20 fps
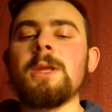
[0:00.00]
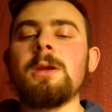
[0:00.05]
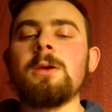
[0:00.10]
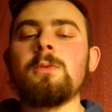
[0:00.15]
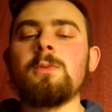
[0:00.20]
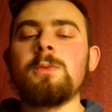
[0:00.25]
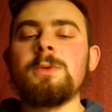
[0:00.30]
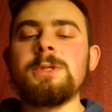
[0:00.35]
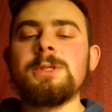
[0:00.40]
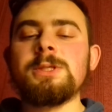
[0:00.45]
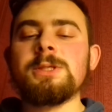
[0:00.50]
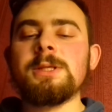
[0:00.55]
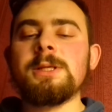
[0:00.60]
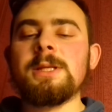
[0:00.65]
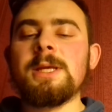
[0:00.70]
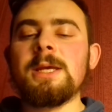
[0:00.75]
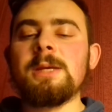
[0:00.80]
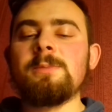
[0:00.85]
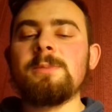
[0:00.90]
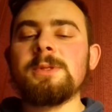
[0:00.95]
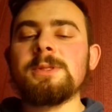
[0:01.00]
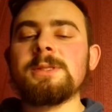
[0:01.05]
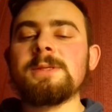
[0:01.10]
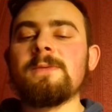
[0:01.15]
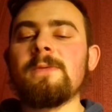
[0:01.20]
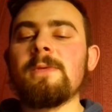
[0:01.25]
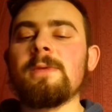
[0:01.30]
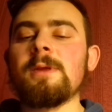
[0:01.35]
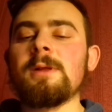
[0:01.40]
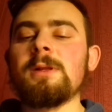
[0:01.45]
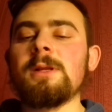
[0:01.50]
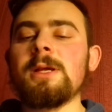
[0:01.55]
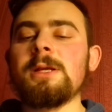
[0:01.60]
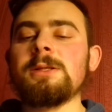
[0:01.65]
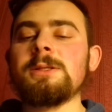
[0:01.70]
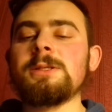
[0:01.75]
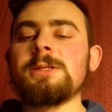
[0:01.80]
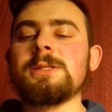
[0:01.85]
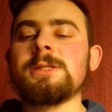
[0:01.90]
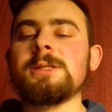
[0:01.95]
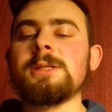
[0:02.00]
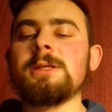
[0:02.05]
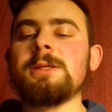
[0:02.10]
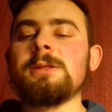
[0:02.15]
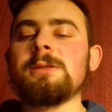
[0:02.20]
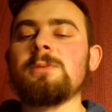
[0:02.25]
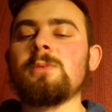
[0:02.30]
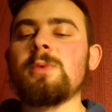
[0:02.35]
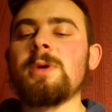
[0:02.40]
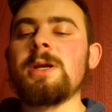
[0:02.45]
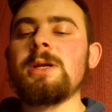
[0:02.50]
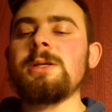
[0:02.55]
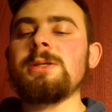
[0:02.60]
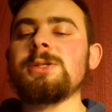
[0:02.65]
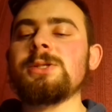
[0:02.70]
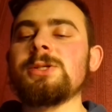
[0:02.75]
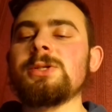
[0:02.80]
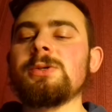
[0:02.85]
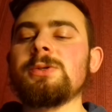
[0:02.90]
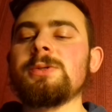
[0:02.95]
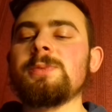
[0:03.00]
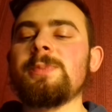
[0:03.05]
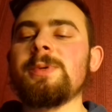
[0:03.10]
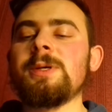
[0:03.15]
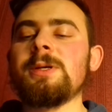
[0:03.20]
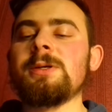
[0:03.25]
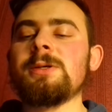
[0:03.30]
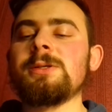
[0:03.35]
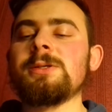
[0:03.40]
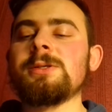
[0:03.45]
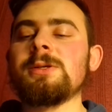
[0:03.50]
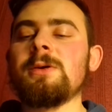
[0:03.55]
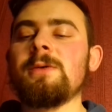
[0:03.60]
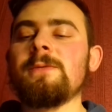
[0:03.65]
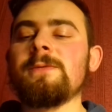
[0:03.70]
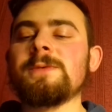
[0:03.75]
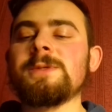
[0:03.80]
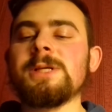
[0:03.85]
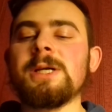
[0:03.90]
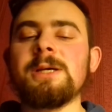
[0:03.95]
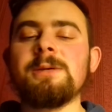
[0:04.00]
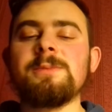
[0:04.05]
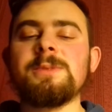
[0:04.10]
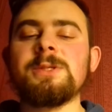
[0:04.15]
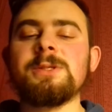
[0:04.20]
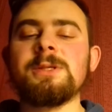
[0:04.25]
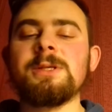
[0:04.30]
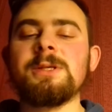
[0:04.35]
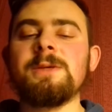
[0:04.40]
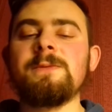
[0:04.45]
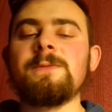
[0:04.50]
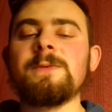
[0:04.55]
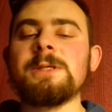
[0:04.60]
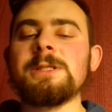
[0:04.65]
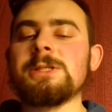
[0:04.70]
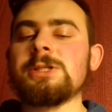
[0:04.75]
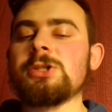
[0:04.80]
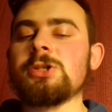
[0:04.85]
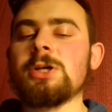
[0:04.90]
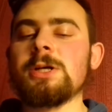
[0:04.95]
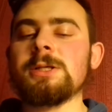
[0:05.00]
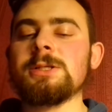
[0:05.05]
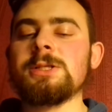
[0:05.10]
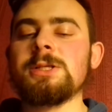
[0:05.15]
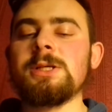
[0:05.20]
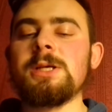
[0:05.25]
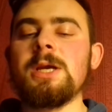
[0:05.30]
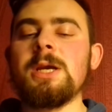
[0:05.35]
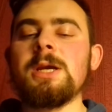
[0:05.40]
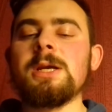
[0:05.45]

which enables the learners in very short period of time to give instruction,